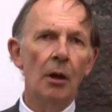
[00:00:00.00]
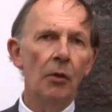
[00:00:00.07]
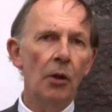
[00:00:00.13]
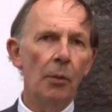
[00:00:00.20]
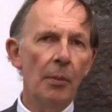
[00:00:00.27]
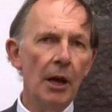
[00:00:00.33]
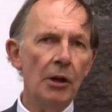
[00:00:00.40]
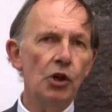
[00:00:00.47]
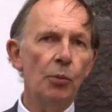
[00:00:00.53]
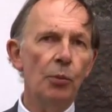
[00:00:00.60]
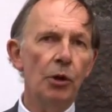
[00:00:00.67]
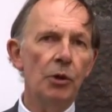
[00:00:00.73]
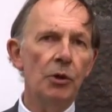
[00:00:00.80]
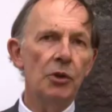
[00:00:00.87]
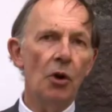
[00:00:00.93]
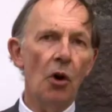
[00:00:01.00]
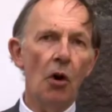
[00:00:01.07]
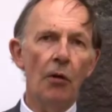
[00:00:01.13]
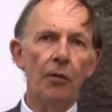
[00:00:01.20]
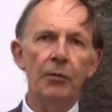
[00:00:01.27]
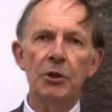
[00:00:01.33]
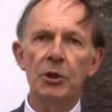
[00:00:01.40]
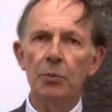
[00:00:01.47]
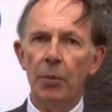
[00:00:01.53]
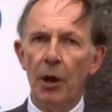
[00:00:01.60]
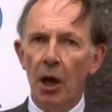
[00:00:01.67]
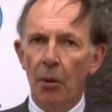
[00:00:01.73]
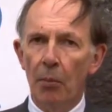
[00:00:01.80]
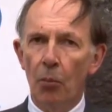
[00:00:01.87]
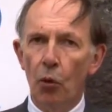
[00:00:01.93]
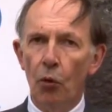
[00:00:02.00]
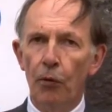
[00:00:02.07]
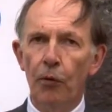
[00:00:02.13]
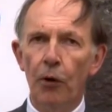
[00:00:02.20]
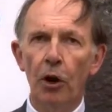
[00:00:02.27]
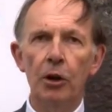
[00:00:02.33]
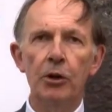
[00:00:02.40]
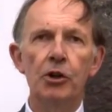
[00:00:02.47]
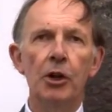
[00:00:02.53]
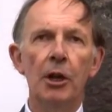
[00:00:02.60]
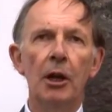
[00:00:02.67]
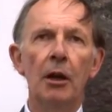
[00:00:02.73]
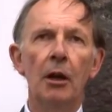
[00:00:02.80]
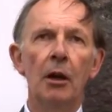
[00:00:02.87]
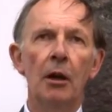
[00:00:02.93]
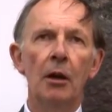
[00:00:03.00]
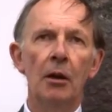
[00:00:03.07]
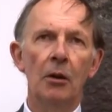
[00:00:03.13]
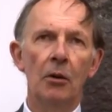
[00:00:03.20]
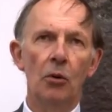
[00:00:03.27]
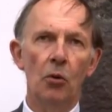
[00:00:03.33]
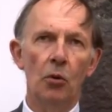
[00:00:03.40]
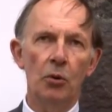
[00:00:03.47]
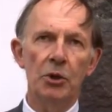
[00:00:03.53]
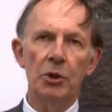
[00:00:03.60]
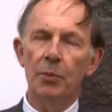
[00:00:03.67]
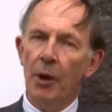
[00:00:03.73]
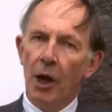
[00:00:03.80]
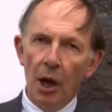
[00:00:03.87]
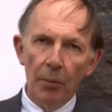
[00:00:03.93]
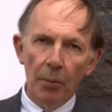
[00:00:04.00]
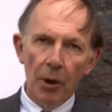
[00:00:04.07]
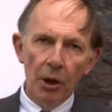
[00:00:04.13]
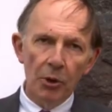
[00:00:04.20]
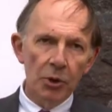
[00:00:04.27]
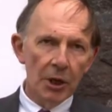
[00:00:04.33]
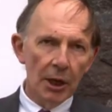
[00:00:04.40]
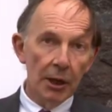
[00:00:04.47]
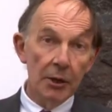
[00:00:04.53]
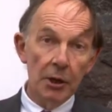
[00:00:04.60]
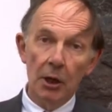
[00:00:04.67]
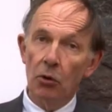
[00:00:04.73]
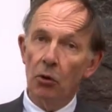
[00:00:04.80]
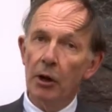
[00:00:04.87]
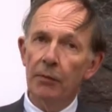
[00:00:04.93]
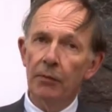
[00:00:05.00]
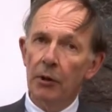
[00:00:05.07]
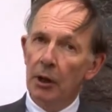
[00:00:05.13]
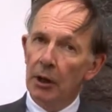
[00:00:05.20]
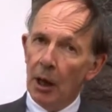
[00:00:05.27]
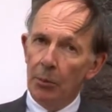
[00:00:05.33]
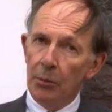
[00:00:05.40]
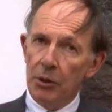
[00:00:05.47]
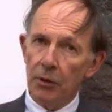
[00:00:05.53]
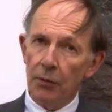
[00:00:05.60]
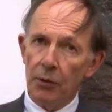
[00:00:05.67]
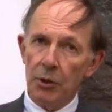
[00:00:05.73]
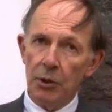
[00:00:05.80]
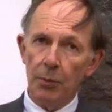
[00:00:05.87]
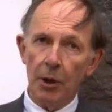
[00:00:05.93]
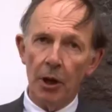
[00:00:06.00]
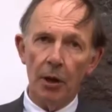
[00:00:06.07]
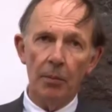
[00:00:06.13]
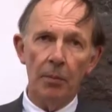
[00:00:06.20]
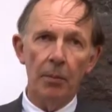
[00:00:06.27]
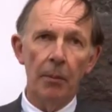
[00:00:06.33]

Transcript: the measurement of sperm morphology or sperm motility or even the numbers of the sperm.